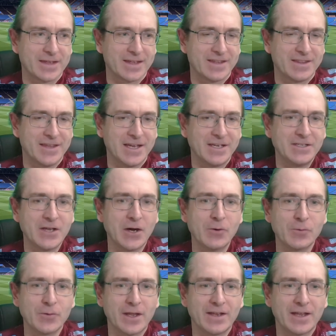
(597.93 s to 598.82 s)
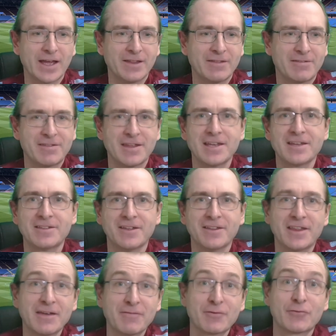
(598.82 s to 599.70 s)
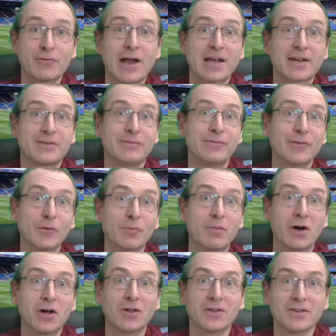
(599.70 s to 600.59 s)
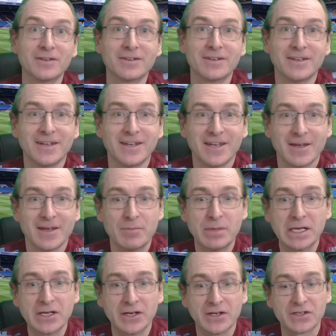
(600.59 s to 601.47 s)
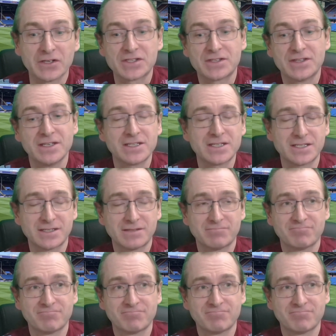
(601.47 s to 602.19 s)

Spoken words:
they don't think that they've cracked football, because this